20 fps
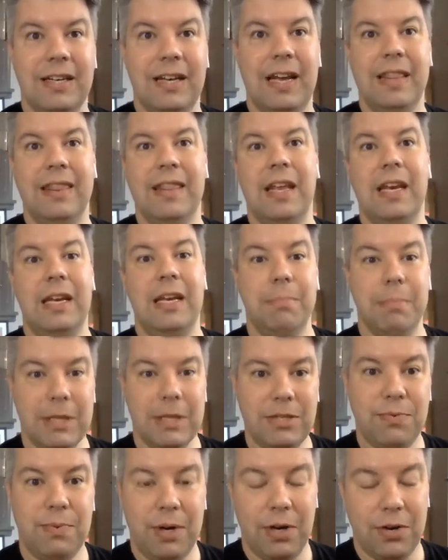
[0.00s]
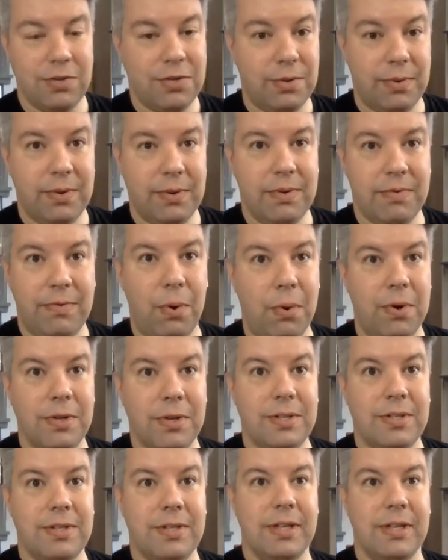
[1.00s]
and then he missed rehearsal, of
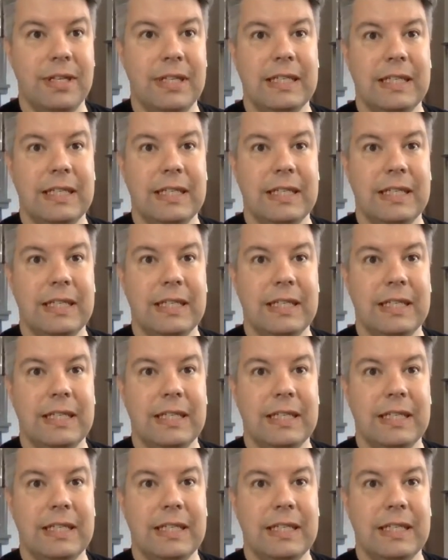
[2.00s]
course.